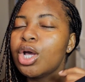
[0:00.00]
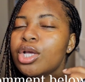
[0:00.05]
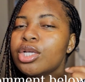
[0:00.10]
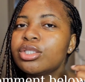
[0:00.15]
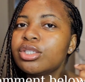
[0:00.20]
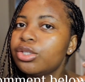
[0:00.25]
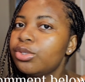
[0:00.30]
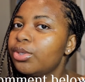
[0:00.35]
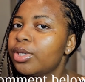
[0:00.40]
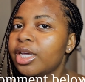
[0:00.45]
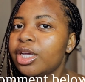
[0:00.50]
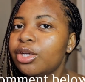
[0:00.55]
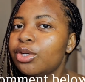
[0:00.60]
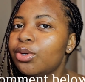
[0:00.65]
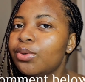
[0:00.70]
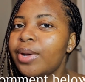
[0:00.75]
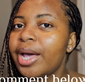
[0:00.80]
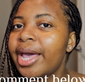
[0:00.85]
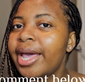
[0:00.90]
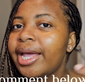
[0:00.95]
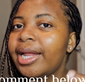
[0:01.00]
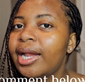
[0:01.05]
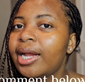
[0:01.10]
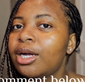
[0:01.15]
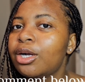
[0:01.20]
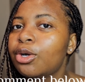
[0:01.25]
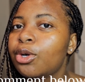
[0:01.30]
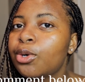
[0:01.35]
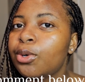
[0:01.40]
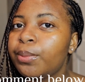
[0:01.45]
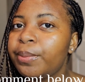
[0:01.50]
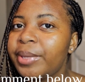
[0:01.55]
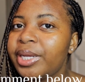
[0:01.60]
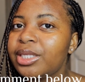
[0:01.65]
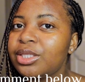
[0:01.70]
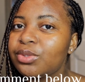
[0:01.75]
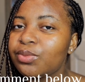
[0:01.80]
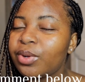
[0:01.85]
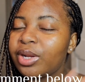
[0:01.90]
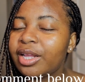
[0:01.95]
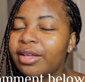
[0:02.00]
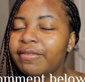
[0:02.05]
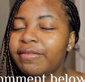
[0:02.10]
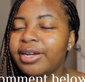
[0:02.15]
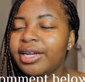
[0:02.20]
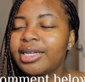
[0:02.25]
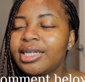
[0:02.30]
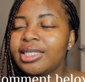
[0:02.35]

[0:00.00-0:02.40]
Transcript: so you can go ahead and comment whatever